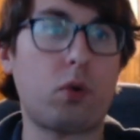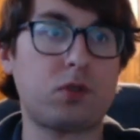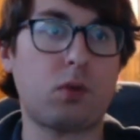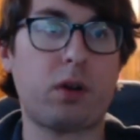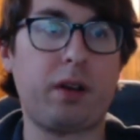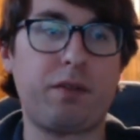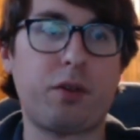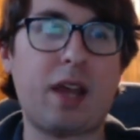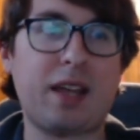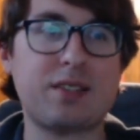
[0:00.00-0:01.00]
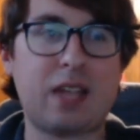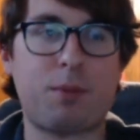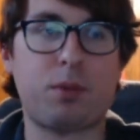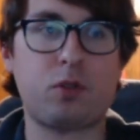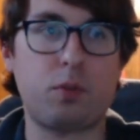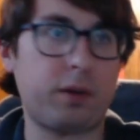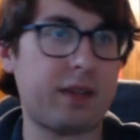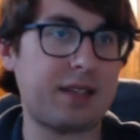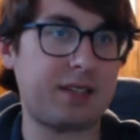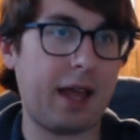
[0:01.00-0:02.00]
Sword if your deck is able to put
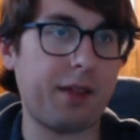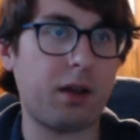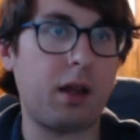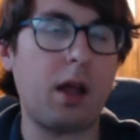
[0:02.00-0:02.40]
that together,